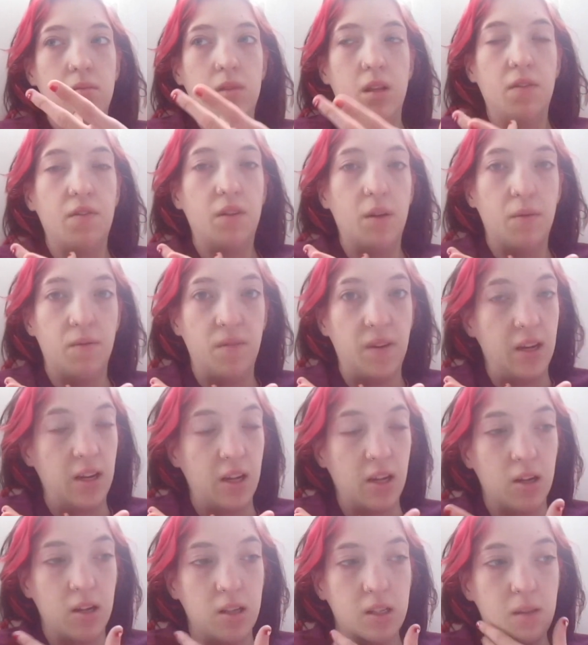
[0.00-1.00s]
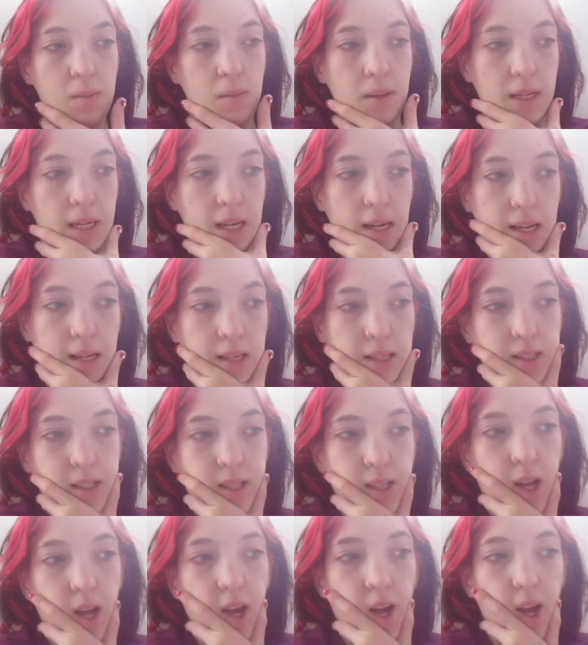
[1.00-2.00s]
film videos
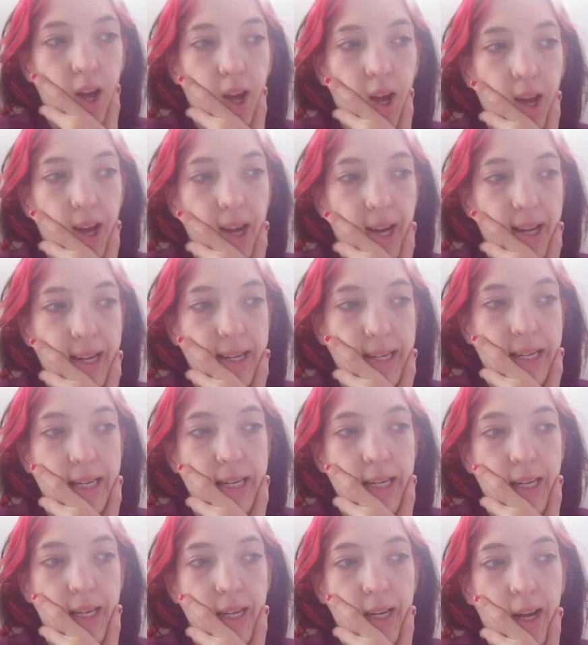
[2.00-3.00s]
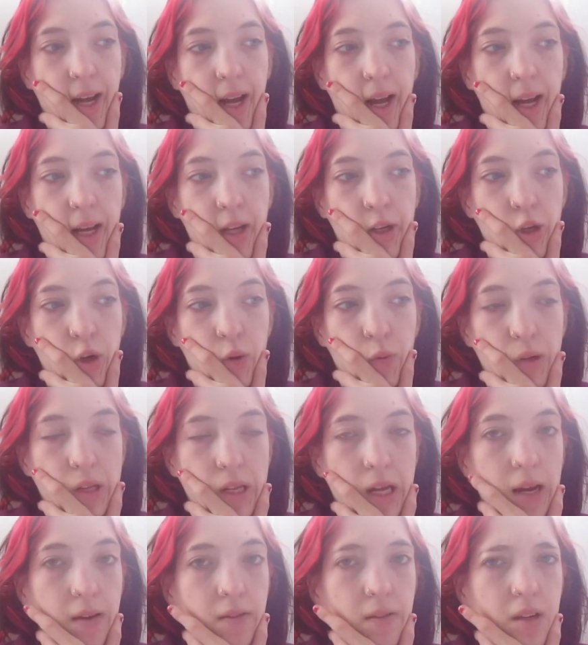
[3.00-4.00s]
because I don't really
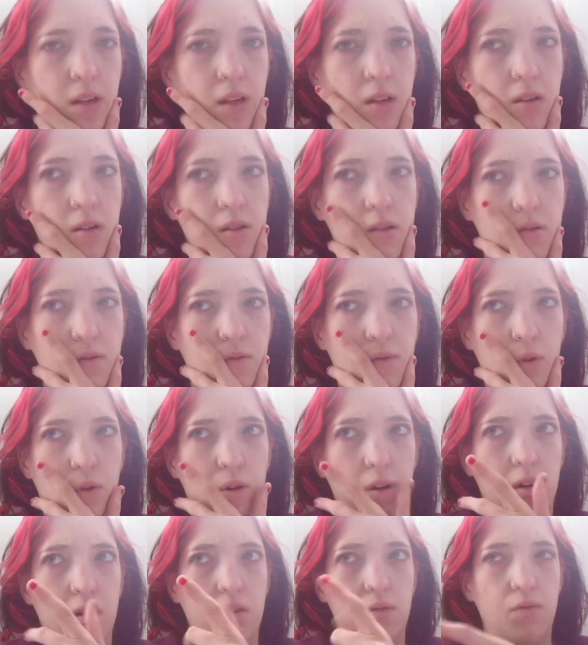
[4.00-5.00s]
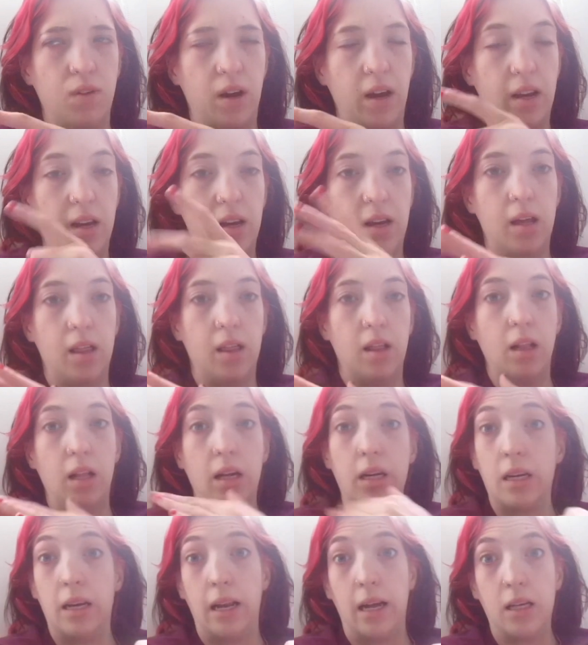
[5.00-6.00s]
have videos for Friday and then
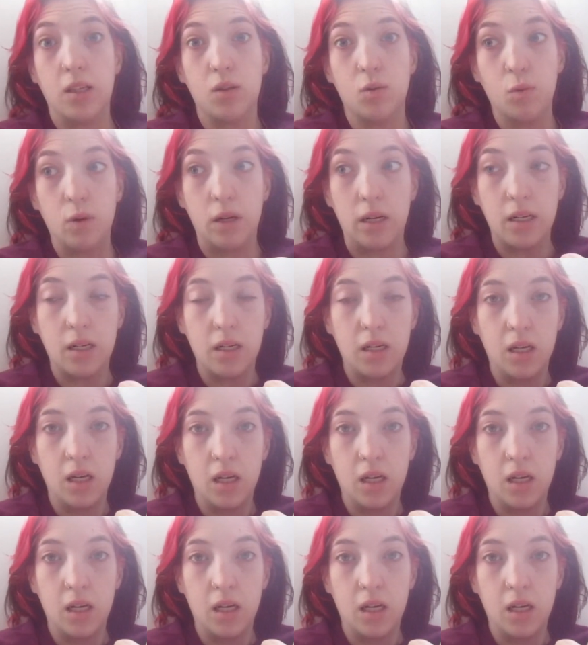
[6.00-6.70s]
like next week.